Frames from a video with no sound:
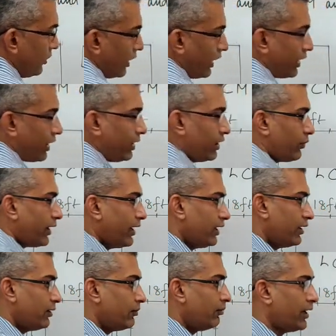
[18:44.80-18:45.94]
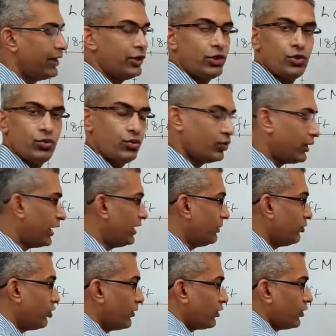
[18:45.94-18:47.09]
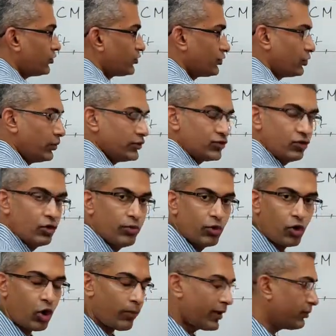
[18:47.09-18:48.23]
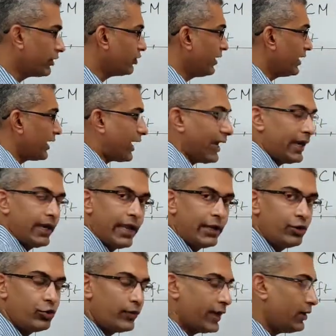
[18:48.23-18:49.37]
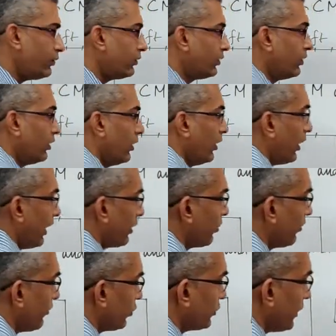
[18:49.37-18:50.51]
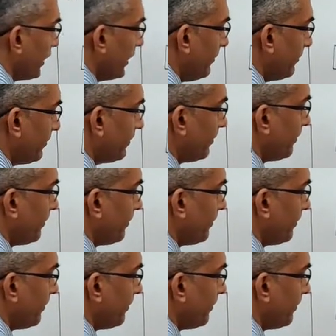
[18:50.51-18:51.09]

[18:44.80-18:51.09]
I can't divide by 2 anymore because 2 is no more common between 9 and 12. I go for 3.